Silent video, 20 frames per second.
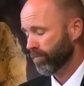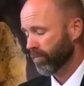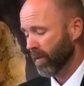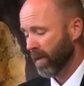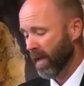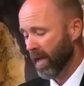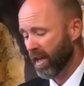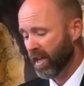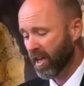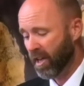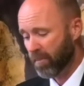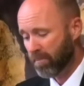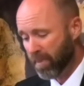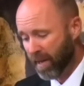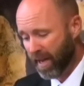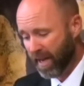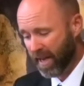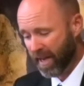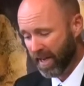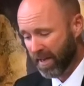It can
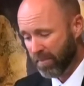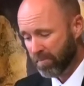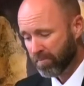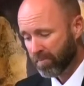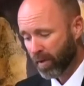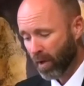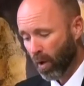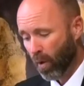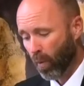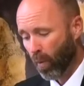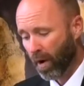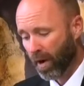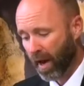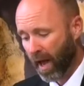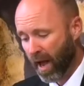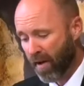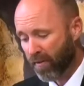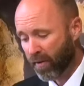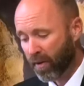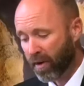be
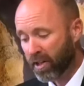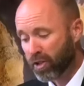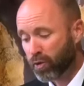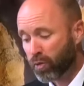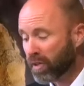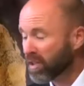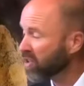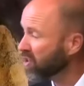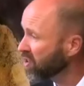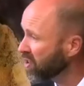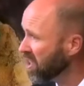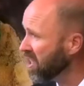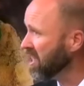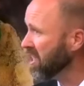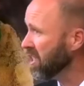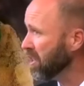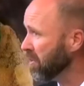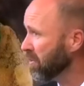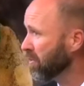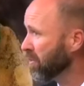whatever is
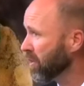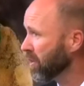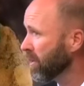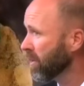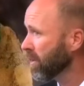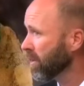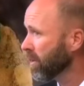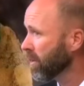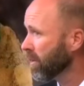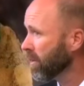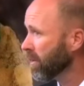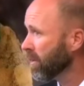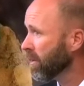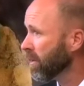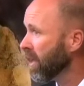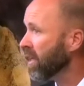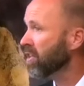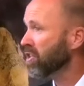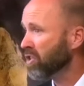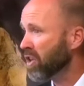received
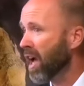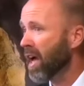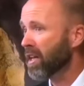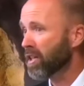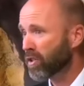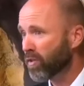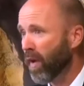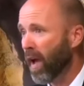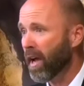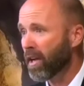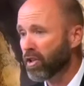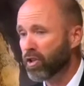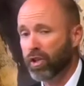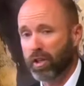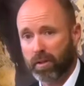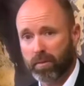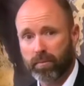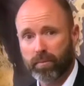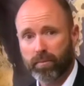in satisfaction.